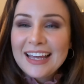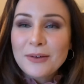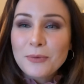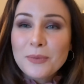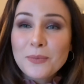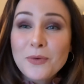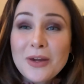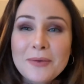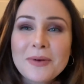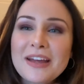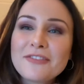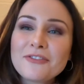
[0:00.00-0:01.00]
When we
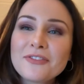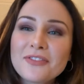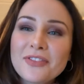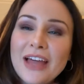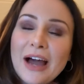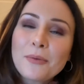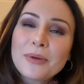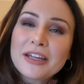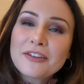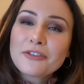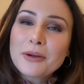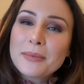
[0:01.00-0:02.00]
went that
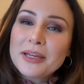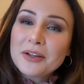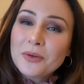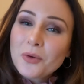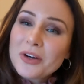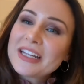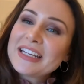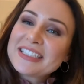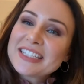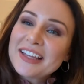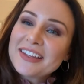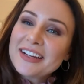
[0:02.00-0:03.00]
week from ignoring
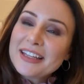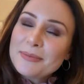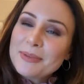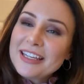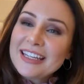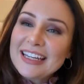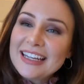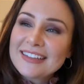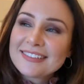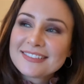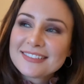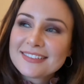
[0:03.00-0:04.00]
each other at the
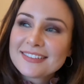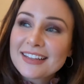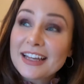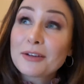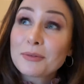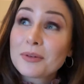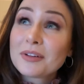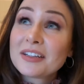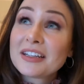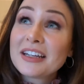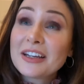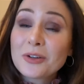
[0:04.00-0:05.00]
beginning, like
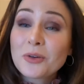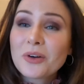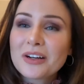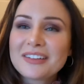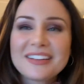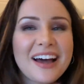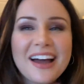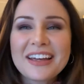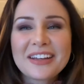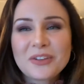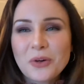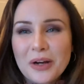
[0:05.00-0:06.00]
not
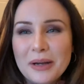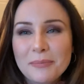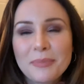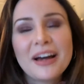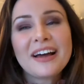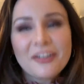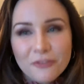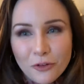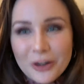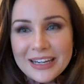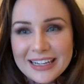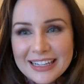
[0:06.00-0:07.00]
ignoring, but
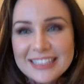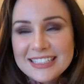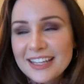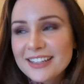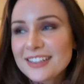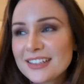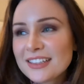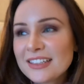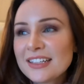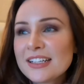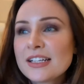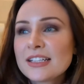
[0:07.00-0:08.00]
avoiding each other,
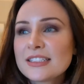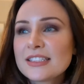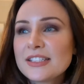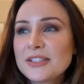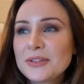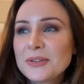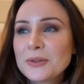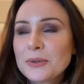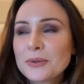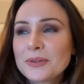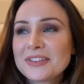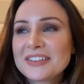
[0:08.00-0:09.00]

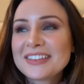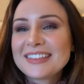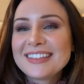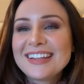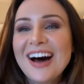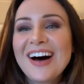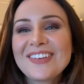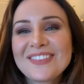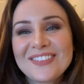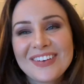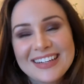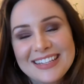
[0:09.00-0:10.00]
to not
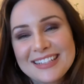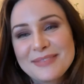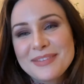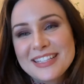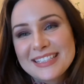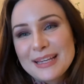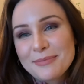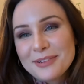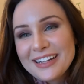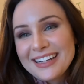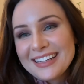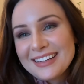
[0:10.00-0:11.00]
wanting to be
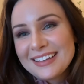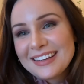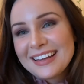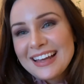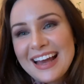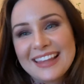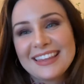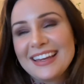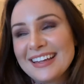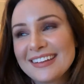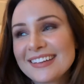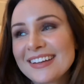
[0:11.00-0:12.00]
separated at the
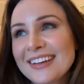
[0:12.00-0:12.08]
end.